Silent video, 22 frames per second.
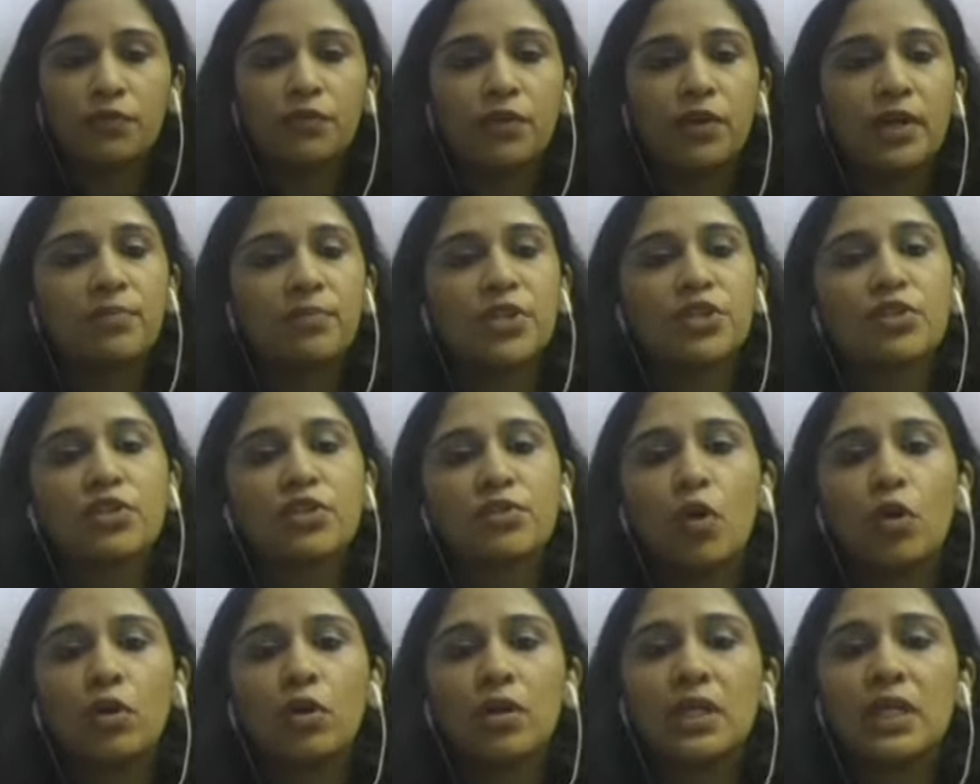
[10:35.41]
of our
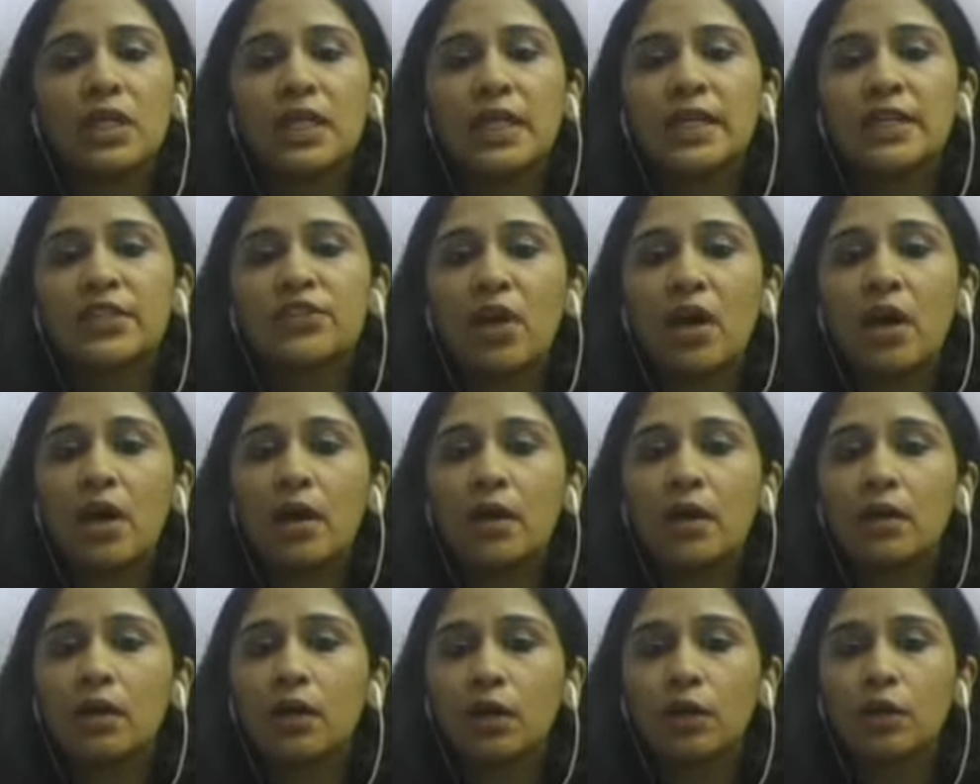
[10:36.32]
business model is our